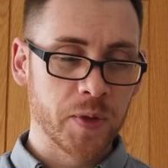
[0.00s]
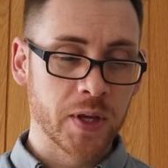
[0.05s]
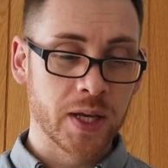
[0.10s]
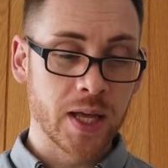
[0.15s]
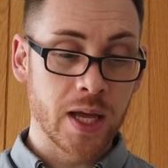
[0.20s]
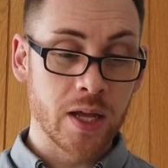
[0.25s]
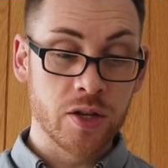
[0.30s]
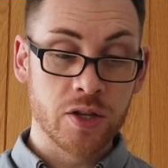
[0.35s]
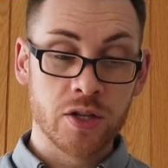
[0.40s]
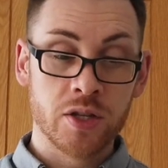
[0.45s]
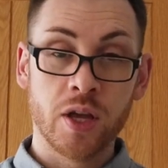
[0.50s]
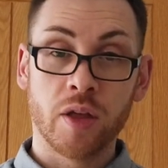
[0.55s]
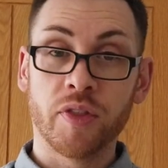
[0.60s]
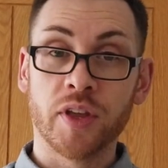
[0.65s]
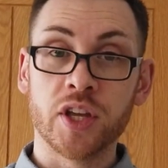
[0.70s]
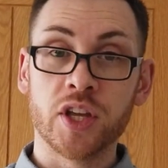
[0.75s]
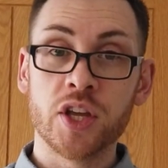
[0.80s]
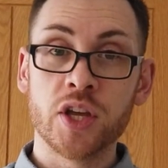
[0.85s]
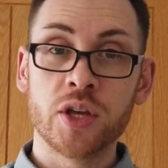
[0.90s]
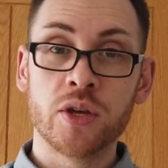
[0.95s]
Again,
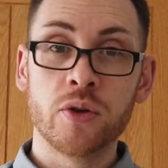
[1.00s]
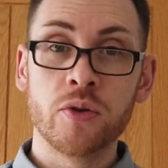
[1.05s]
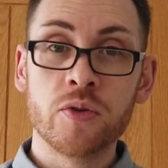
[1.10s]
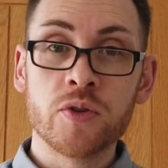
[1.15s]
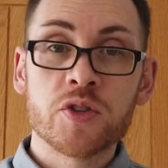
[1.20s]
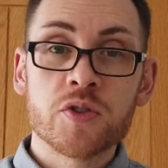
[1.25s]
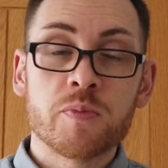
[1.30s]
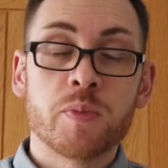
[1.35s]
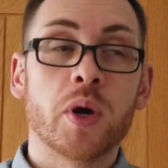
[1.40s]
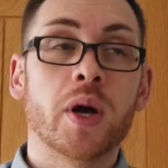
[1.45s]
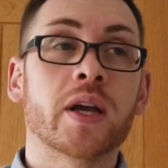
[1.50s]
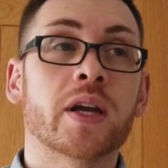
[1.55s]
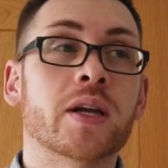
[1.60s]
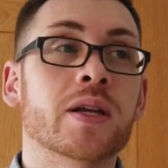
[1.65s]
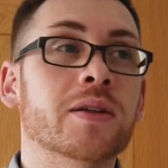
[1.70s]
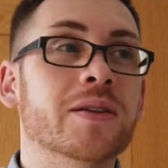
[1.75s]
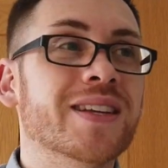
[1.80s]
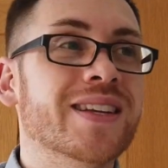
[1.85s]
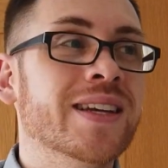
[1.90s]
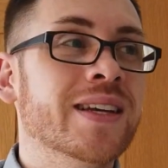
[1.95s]
nothing huge, but I
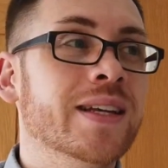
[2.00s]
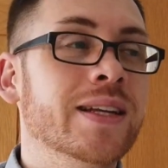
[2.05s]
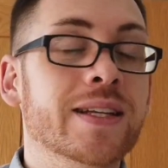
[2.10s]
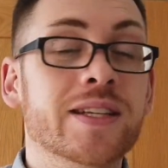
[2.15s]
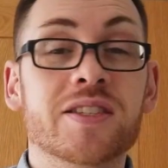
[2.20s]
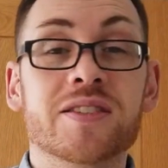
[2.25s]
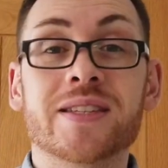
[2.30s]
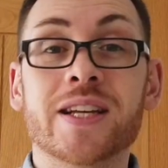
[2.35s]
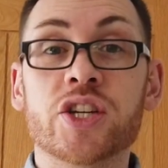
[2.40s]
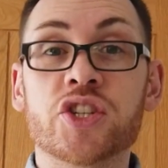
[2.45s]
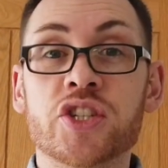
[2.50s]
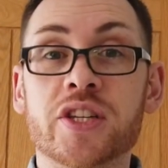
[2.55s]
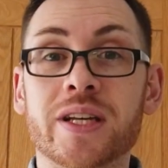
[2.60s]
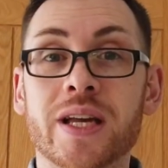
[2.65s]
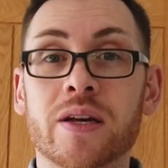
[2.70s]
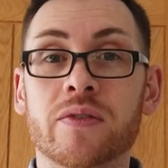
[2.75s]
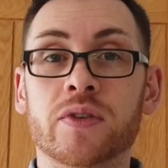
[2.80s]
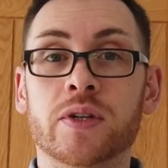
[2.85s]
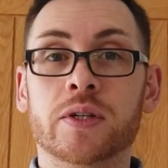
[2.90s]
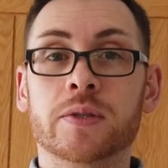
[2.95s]
can at least stitch
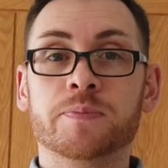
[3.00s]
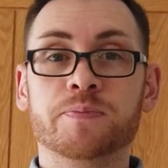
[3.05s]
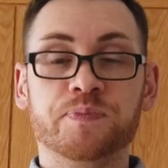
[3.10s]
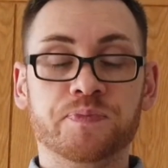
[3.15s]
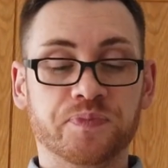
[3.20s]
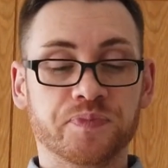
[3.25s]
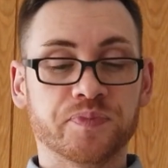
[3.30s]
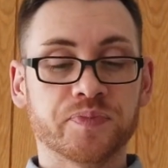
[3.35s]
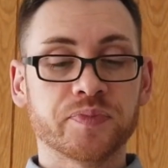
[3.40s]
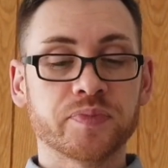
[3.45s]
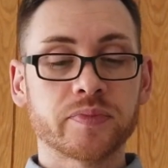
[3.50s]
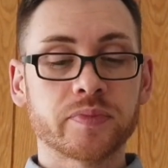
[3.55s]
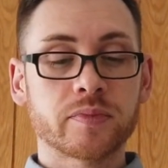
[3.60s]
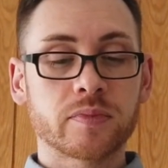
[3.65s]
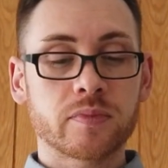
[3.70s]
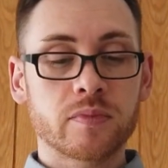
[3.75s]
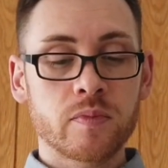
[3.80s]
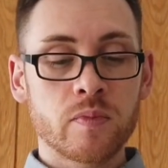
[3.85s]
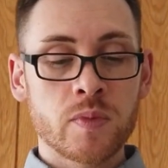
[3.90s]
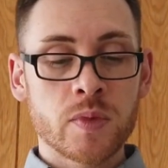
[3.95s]
together,
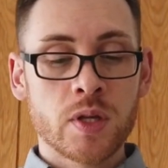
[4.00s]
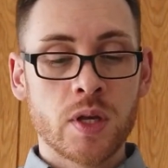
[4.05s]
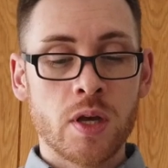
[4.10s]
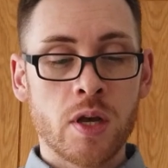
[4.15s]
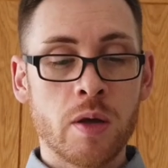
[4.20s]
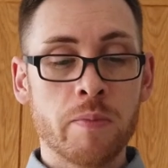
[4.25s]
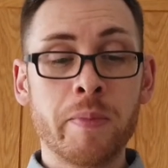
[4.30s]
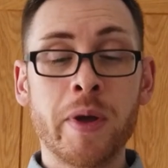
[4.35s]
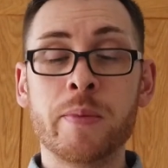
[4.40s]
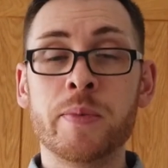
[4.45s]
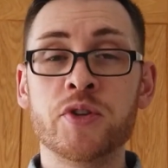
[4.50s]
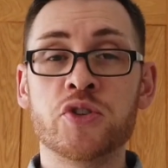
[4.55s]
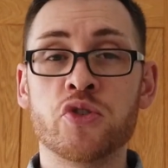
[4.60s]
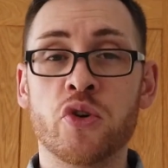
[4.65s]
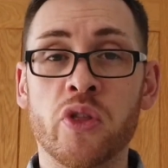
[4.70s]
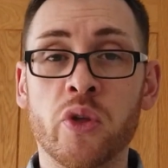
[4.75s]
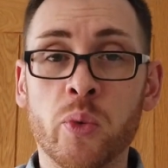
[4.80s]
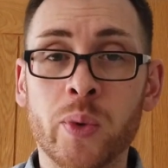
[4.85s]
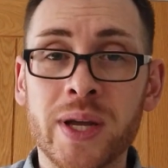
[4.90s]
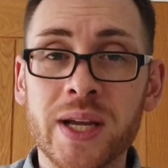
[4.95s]
maybe
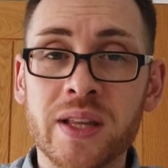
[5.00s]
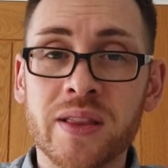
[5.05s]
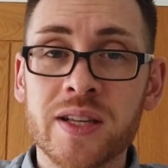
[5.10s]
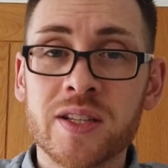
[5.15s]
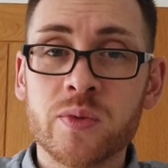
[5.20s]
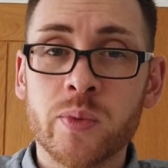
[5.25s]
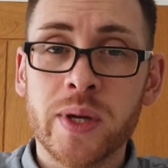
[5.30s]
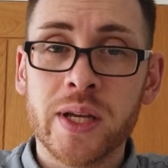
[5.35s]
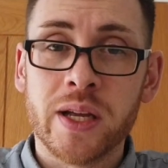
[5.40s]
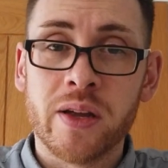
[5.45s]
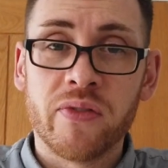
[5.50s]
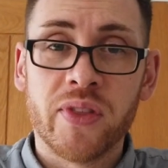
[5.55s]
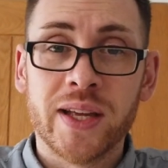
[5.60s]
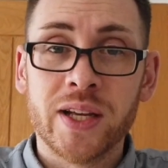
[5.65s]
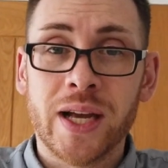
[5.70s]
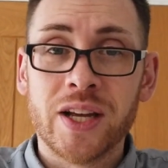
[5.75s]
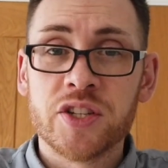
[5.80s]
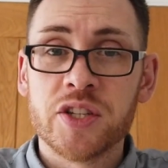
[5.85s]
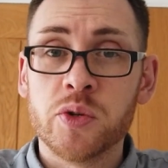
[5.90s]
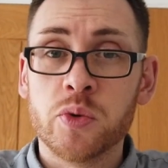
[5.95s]
during the week this week, if
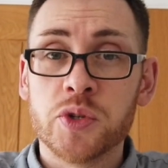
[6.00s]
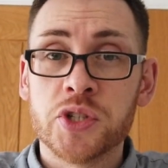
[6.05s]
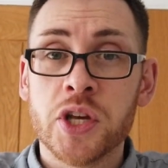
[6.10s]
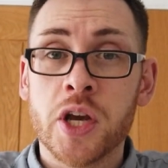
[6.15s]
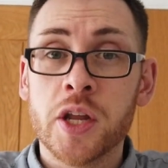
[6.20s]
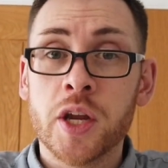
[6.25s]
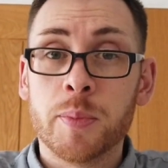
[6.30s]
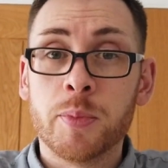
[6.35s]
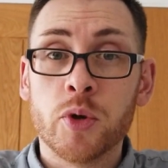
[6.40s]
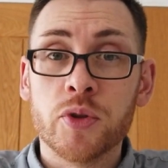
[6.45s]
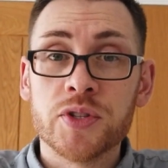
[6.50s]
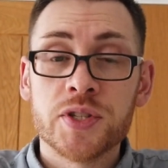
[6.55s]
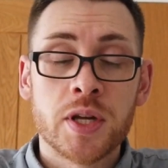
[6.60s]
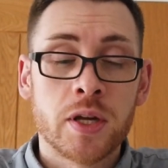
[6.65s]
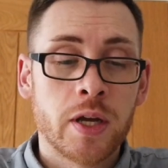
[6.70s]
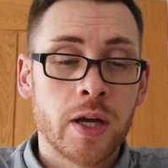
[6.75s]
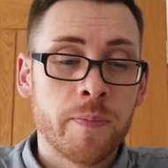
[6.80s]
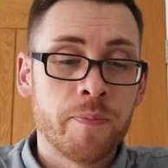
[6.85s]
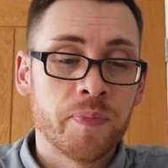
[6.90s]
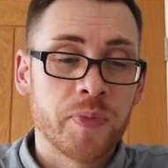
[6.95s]
they actually will turn up on
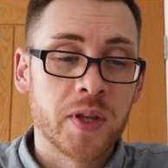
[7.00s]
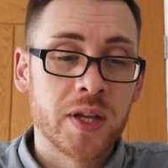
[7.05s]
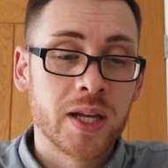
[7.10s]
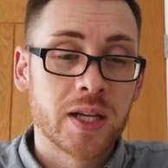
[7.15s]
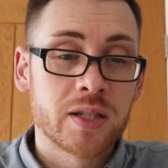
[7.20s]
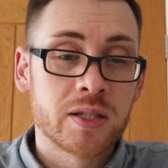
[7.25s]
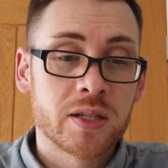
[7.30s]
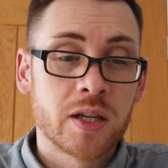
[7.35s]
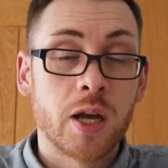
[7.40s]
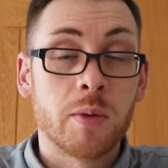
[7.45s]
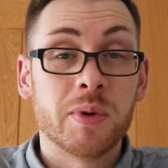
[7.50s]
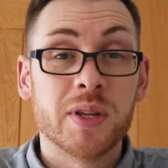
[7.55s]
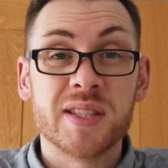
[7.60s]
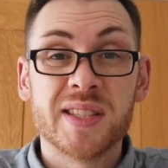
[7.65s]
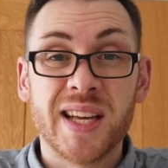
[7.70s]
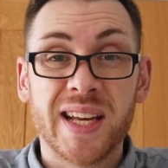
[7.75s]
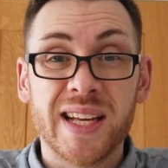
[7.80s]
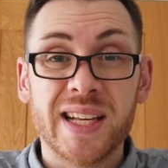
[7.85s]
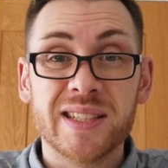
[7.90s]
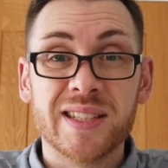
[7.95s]
time in the next couple
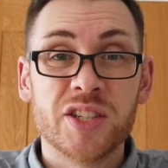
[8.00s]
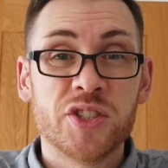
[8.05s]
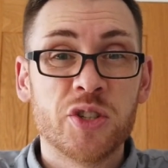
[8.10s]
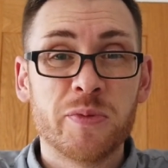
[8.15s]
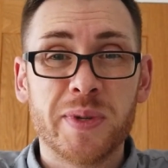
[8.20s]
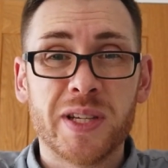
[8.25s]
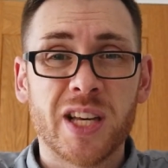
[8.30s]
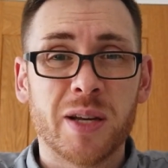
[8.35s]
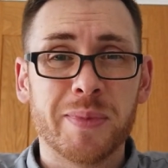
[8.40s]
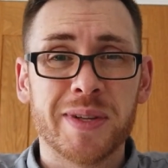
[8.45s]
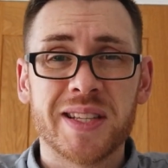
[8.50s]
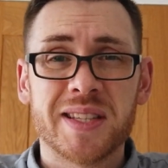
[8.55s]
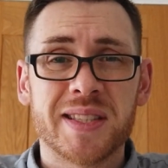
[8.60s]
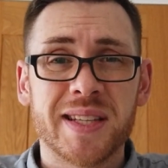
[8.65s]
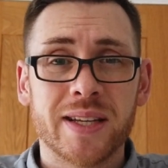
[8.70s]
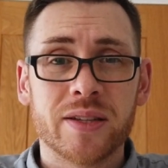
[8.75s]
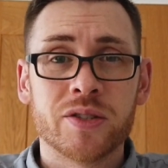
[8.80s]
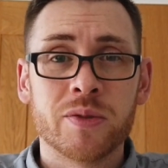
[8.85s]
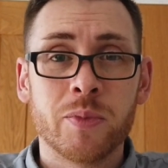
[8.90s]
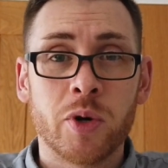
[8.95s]
of days. They should be coming
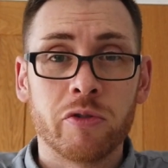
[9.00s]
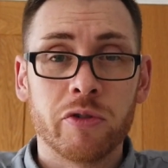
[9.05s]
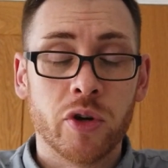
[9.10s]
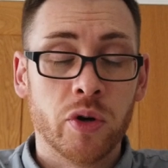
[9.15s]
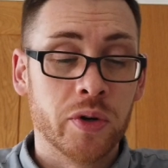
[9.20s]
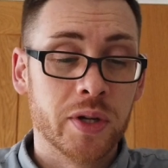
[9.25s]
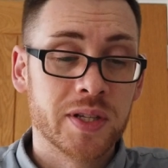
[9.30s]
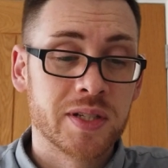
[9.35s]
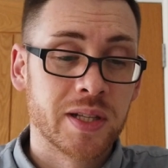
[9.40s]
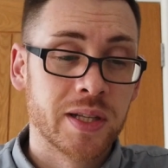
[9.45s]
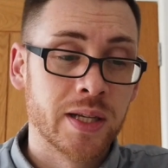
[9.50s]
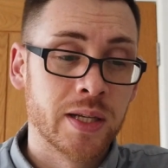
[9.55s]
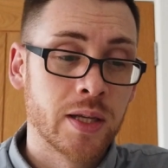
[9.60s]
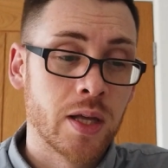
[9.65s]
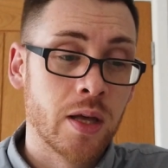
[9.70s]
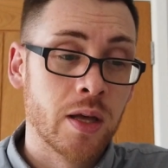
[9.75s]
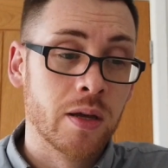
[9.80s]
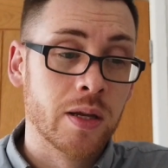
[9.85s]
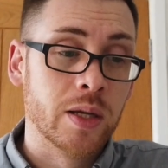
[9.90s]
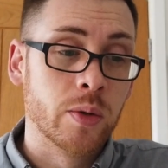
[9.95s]
today or tomorrow, honestly,
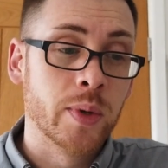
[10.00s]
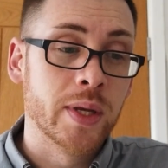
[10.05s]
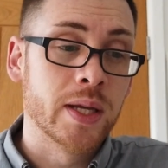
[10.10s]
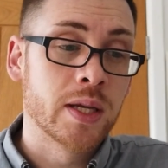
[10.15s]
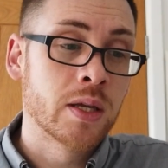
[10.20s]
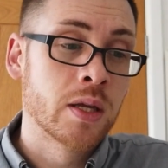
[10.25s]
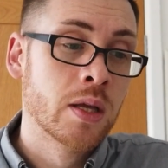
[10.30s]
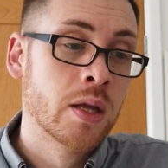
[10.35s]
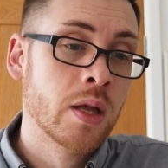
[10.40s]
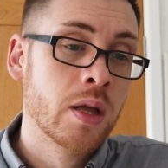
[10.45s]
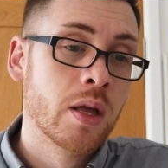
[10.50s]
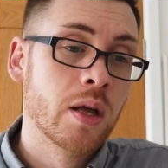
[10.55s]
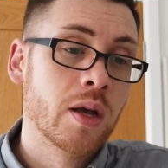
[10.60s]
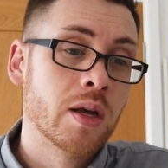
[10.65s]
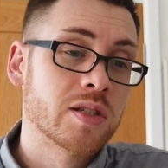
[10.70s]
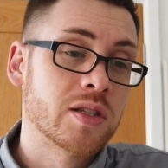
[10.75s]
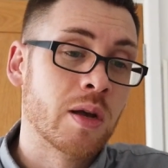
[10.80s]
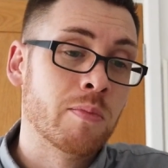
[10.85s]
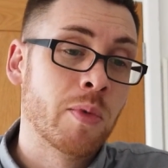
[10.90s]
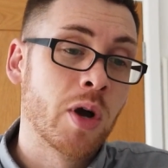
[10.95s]
early week.
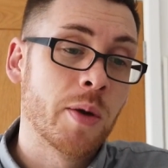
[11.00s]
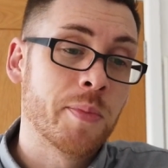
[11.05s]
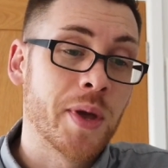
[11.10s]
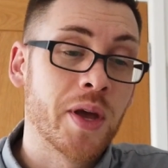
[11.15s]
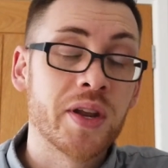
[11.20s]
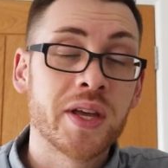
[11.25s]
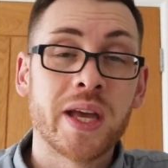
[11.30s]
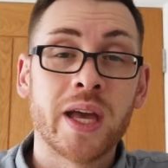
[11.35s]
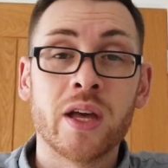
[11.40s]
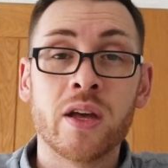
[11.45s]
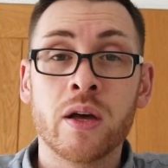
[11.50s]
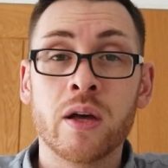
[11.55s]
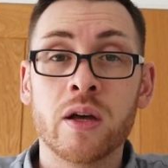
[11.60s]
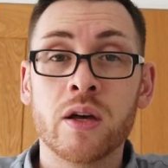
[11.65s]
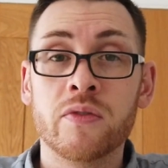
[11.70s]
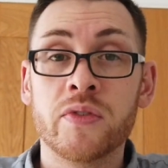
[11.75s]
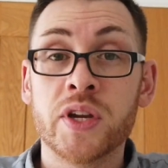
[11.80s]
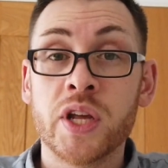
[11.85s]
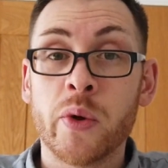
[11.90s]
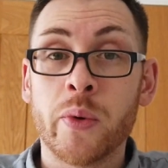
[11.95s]
So I might be able to get
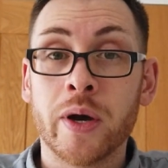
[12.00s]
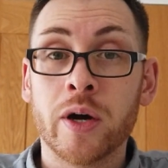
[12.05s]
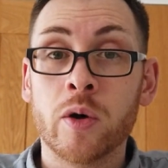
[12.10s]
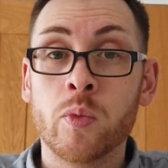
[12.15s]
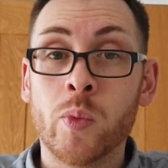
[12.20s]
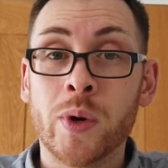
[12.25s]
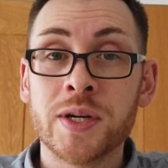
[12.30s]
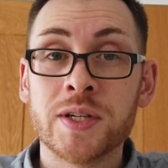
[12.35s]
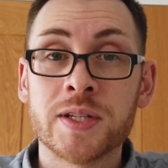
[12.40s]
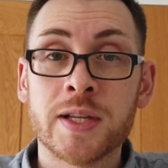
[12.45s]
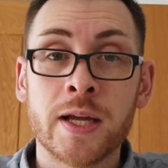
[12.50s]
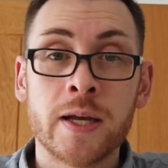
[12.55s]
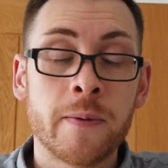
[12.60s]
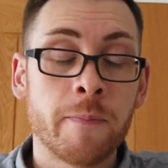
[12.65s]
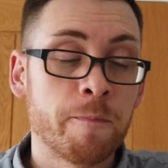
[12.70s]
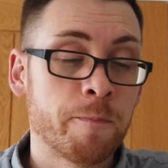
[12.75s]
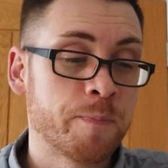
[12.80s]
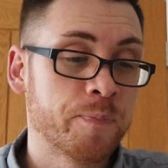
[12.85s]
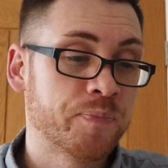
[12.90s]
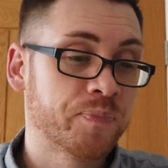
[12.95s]
a video out on Wednesday.